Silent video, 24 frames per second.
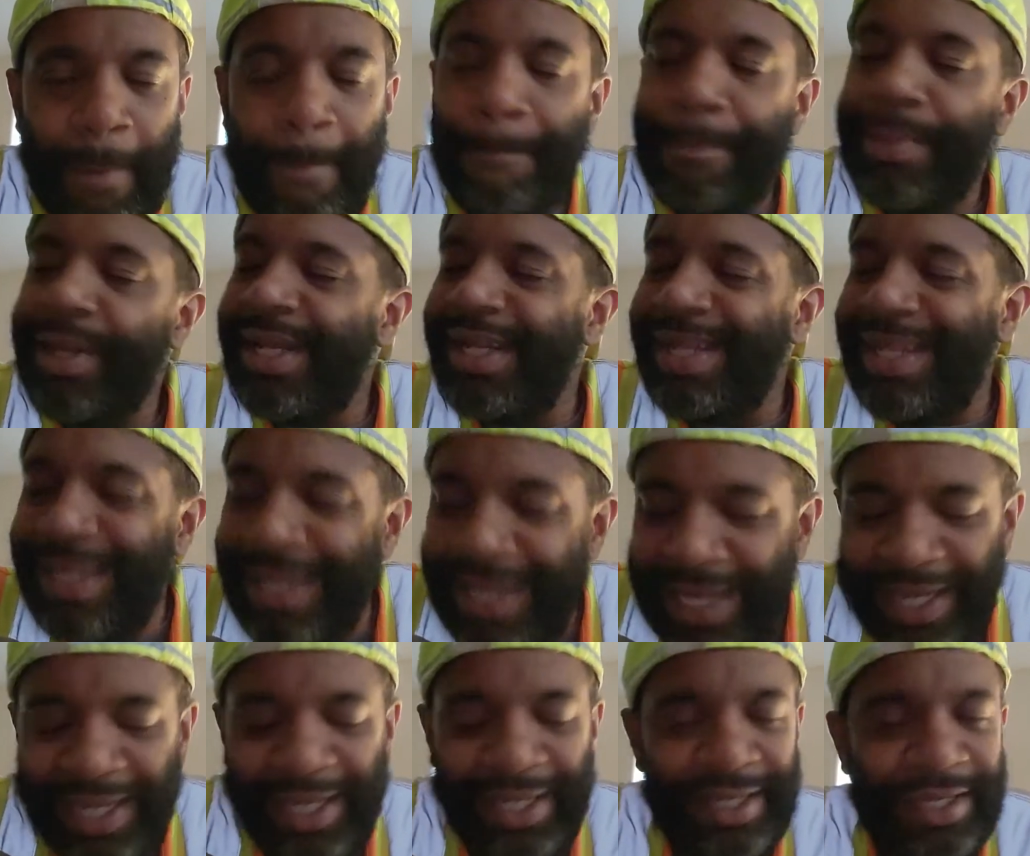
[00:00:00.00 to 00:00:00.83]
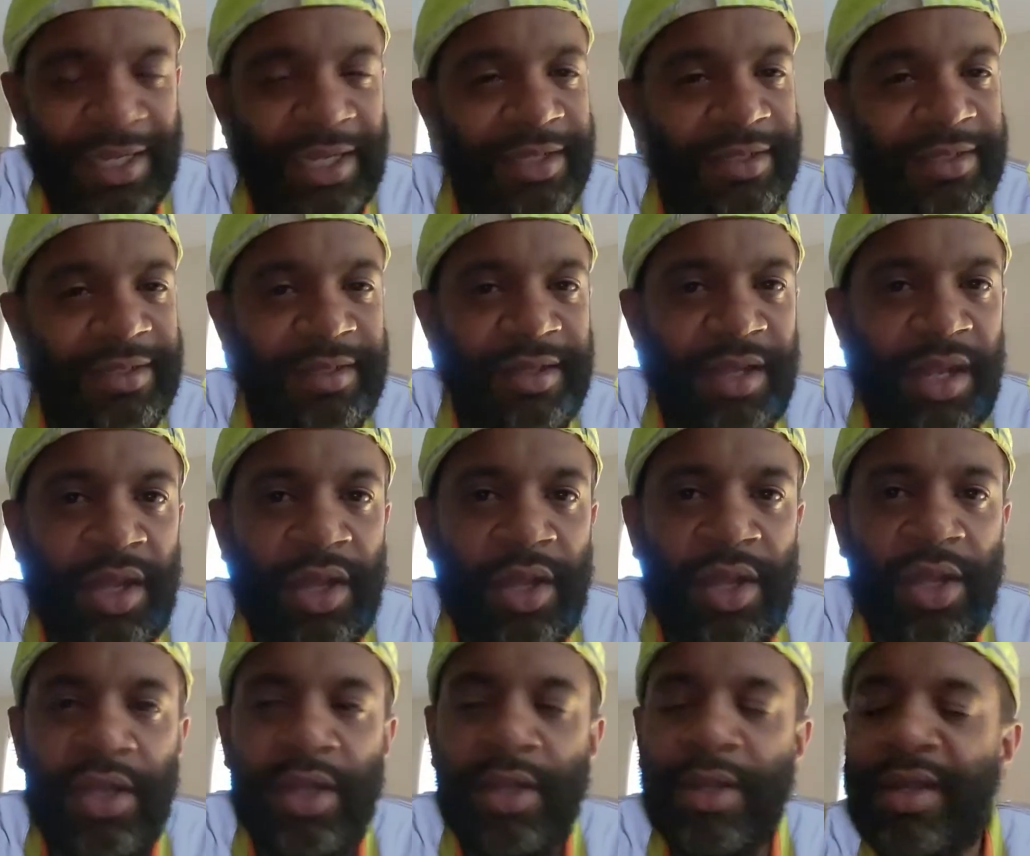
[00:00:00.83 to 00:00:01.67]
Please.
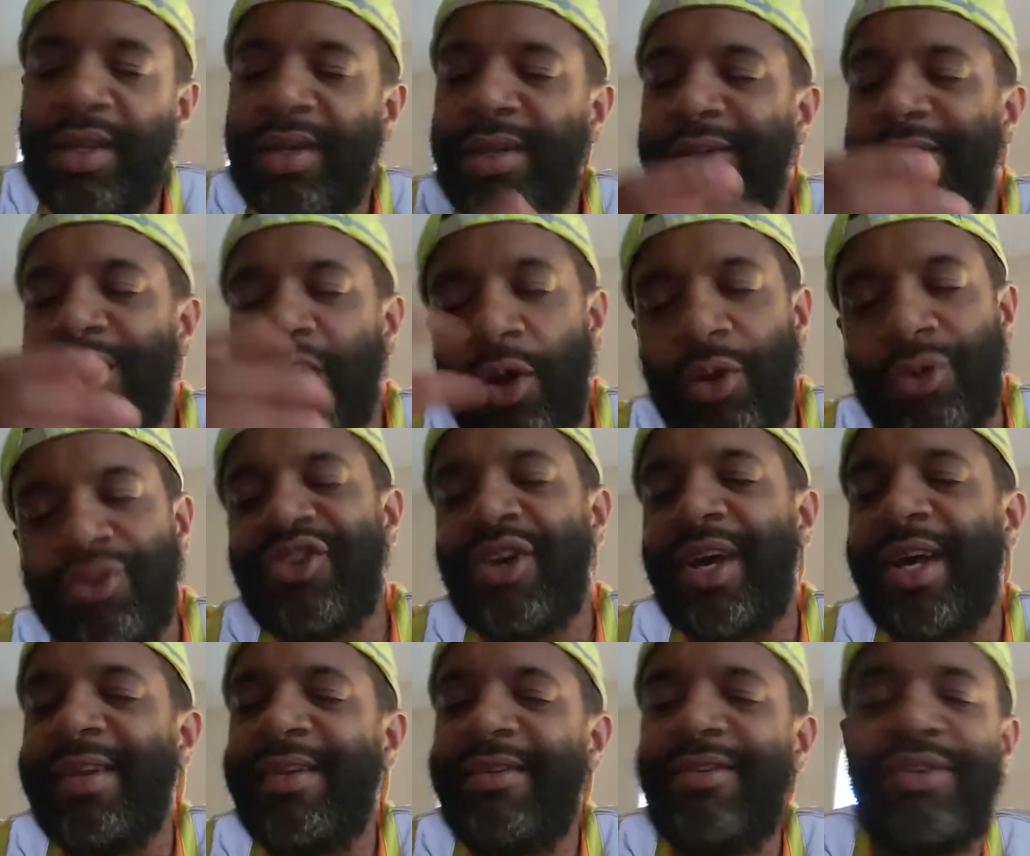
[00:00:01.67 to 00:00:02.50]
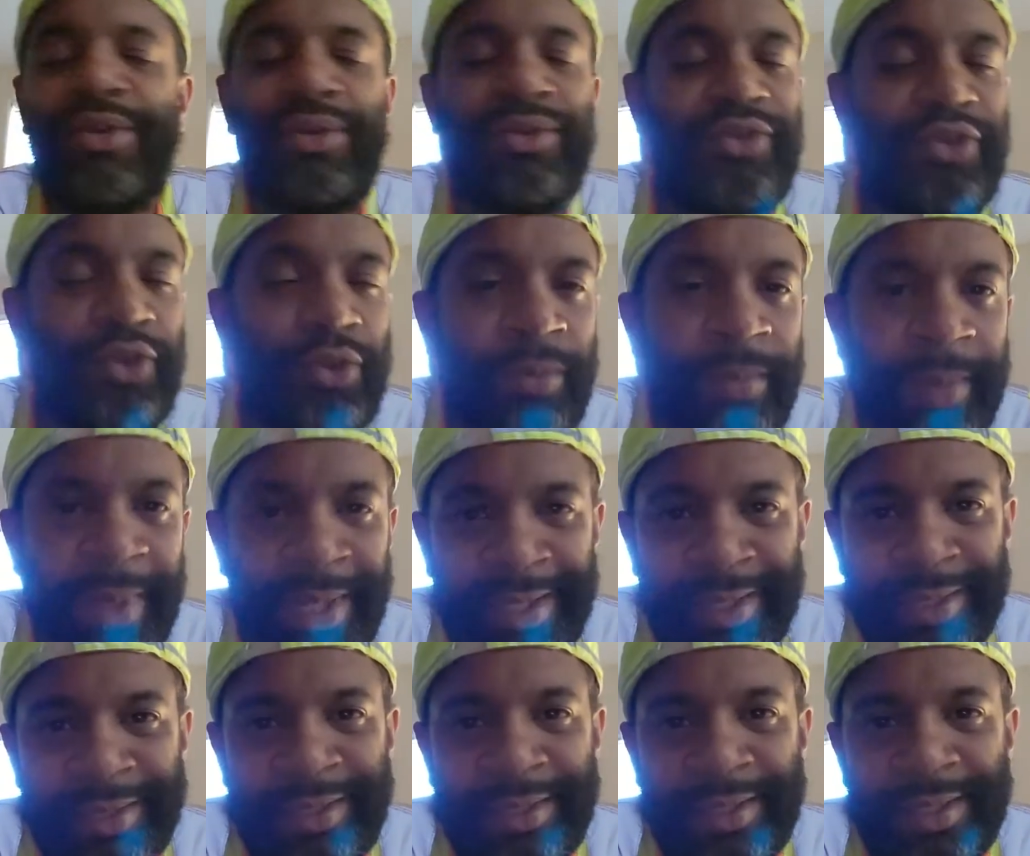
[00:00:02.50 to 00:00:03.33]
Don't try to do too
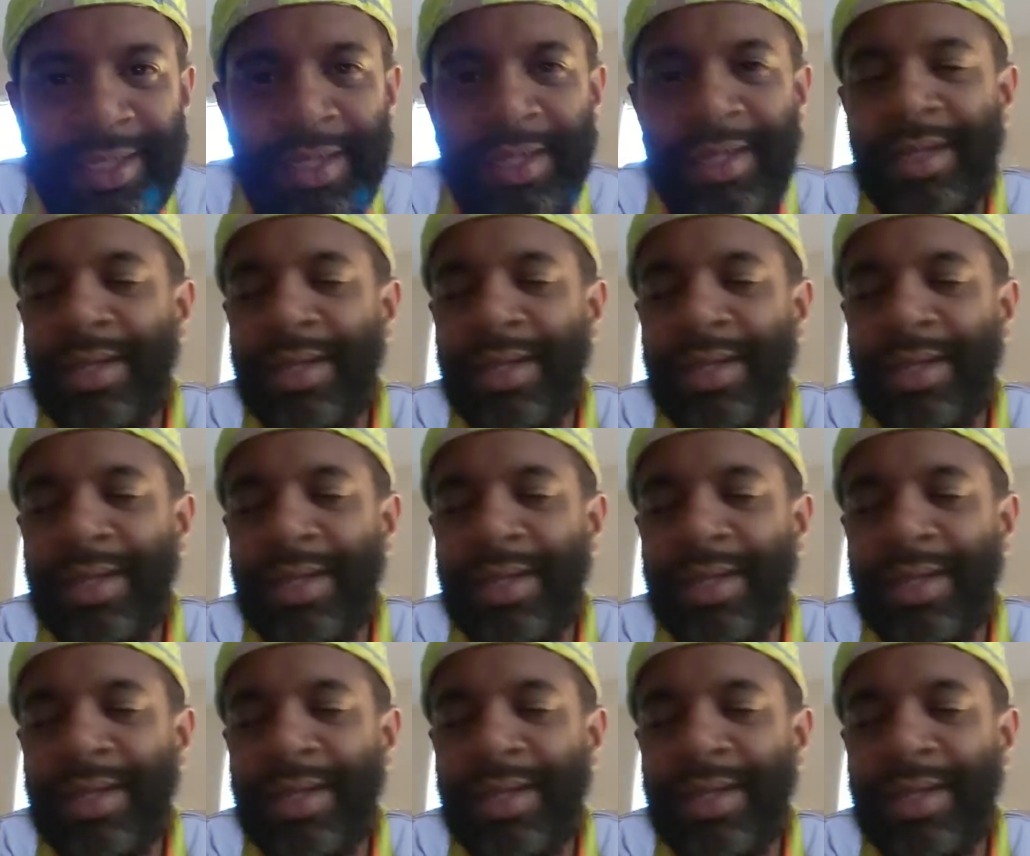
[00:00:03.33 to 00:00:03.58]
much.